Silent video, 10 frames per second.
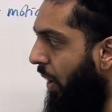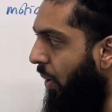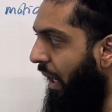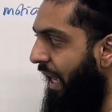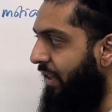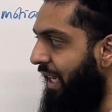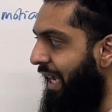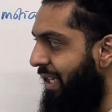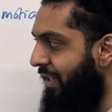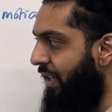O at the
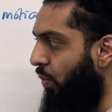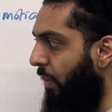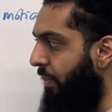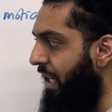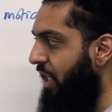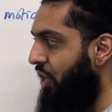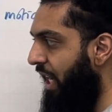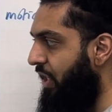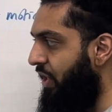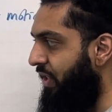instant when P
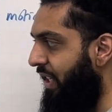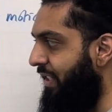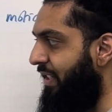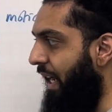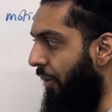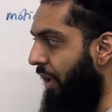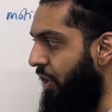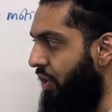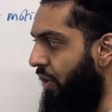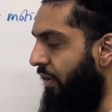changes its
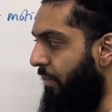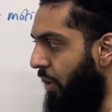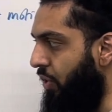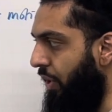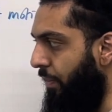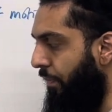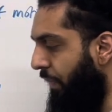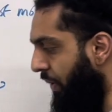direction of motion.